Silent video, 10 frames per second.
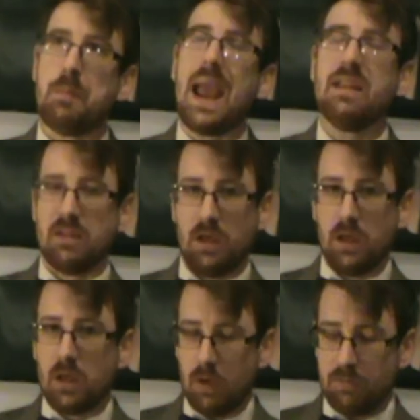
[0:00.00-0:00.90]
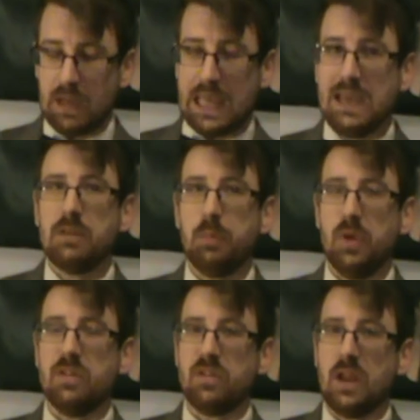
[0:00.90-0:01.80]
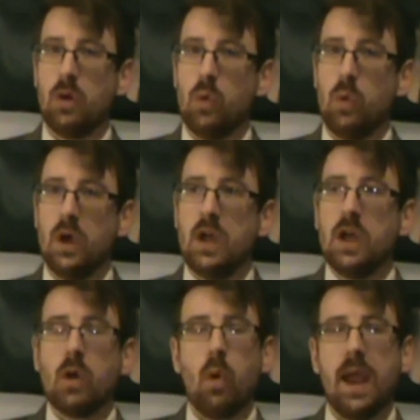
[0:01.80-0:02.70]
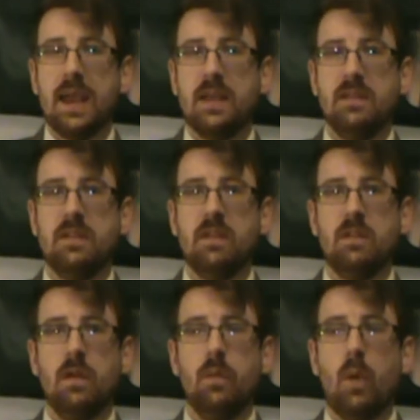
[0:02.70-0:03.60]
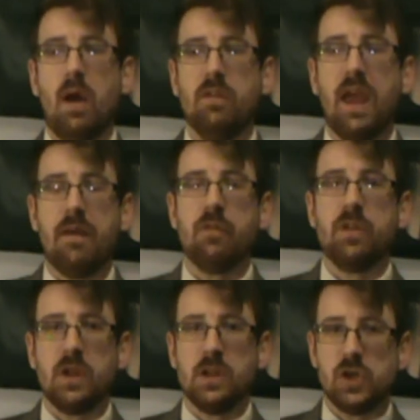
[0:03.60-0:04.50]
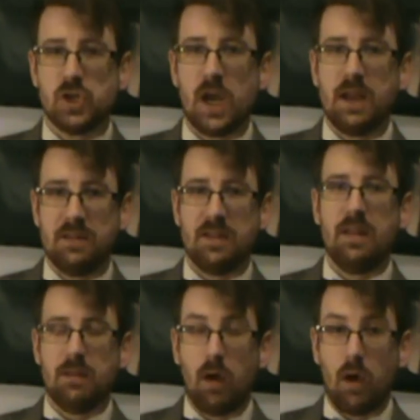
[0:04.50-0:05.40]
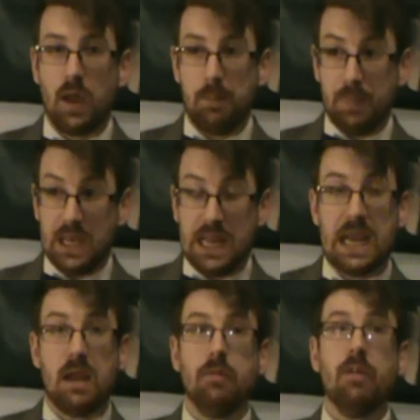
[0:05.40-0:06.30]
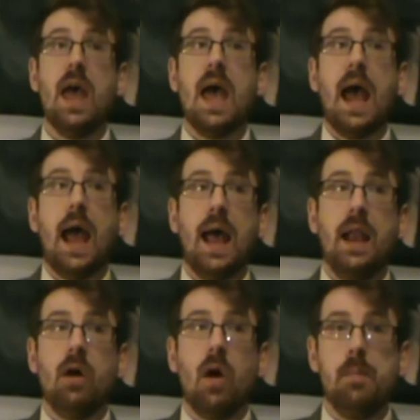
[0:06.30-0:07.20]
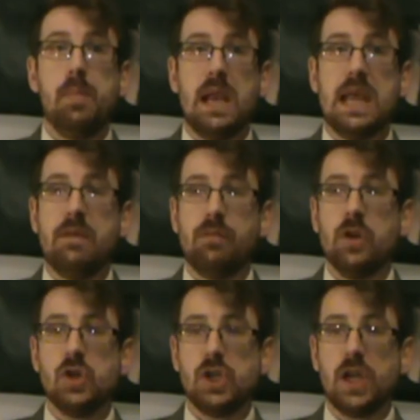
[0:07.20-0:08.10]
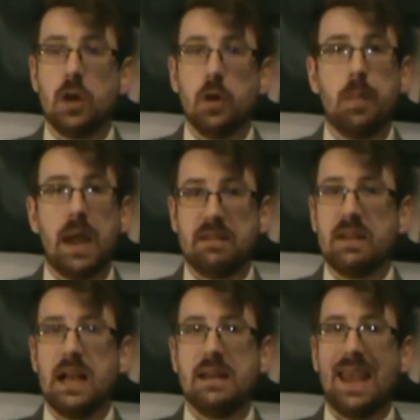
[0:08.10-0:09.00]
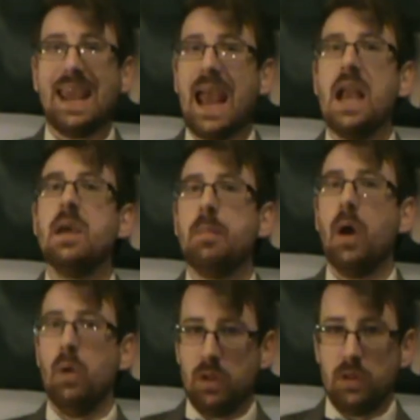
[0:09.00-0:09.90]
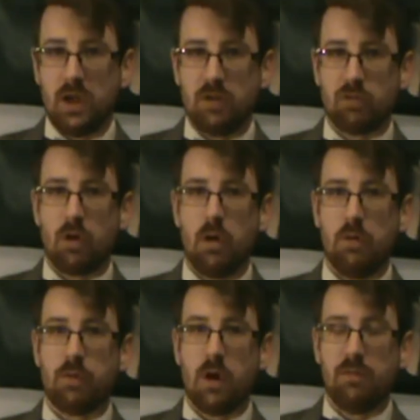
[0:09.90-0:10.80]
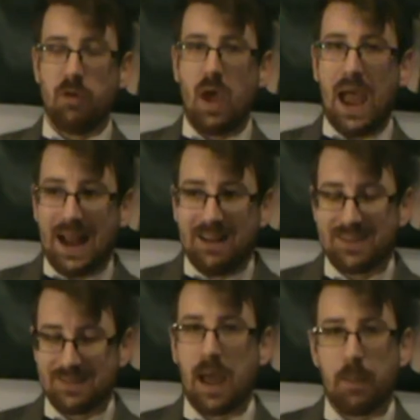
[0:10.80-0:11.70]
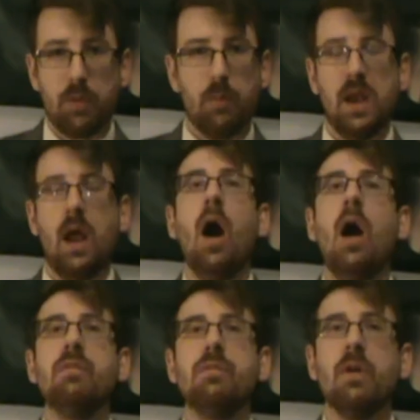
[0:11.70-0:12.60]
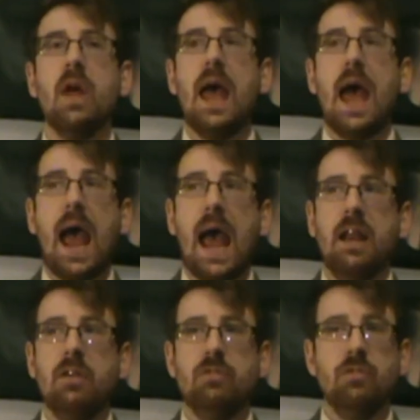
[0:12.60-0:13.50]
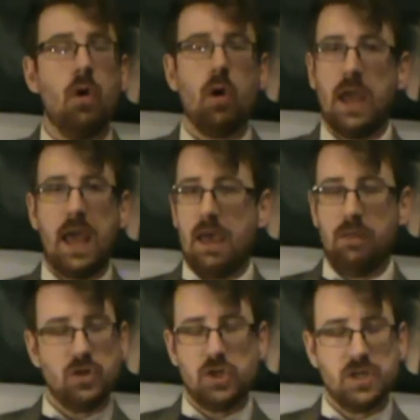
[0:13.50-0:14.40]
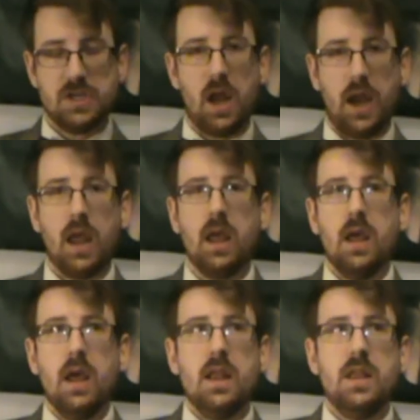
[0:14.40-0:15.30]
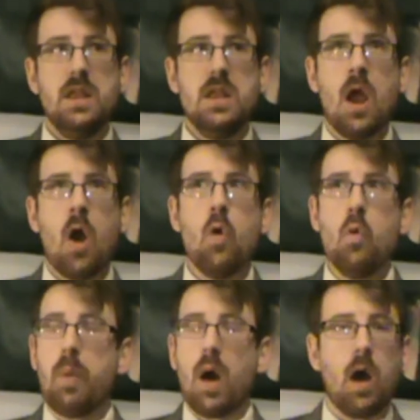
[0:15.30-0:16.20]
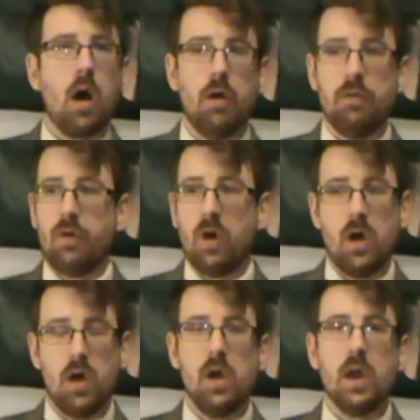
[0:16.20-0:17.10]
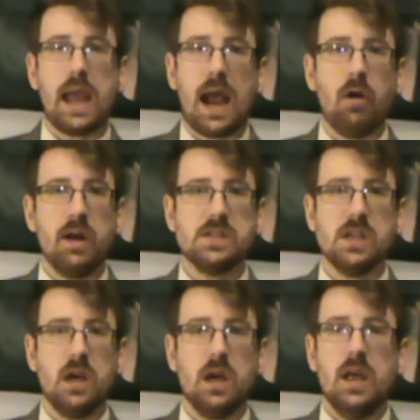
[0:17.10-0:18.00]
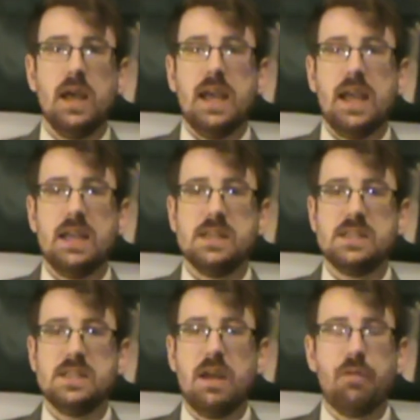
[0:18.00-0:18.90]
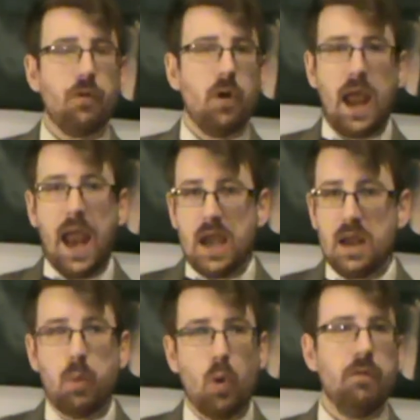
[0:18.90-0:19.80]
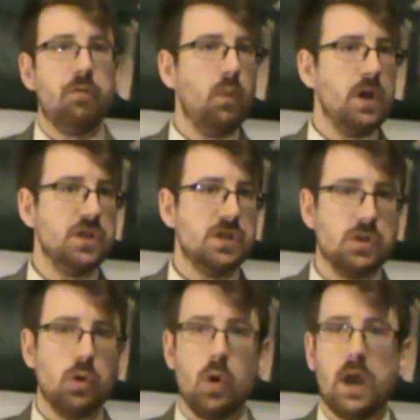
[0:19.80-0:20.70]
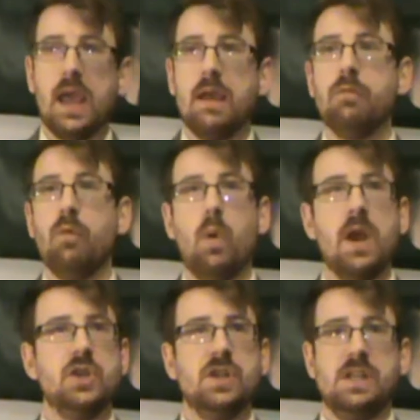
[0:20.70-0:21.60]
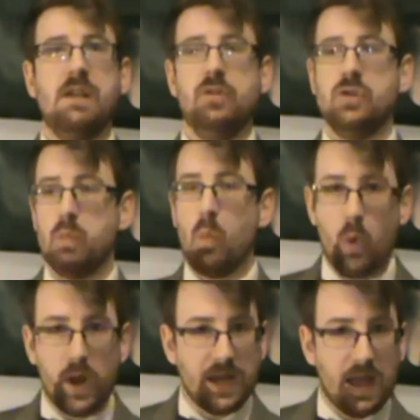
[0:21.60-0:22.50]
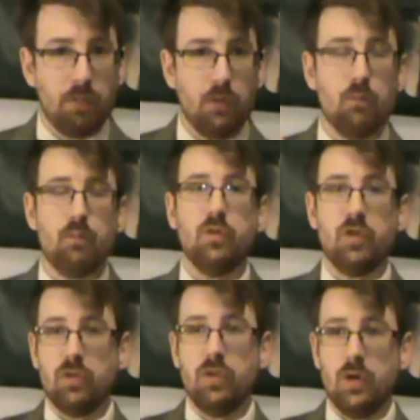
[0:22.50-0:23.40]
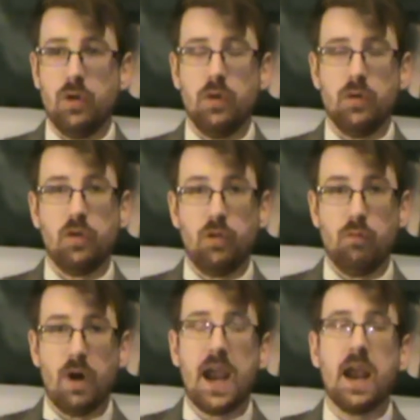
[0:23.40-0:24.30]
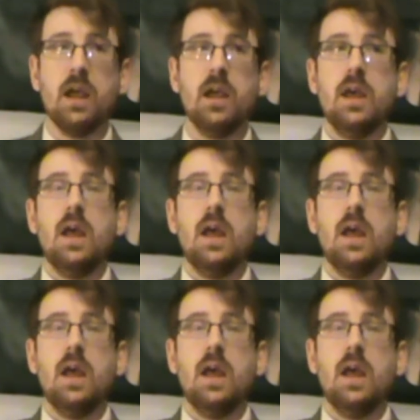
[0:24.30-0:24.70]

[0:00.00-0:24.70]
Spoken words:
better of late, but still quite inconsistent. Whereas everything that Shayna says, I believe. And I believe that she could basically take any opponent that is thrown in front of her and snap them in half and not care that she's done it. No part of her character is different at any point from when she's talking, from when she's even just walking down to the ring,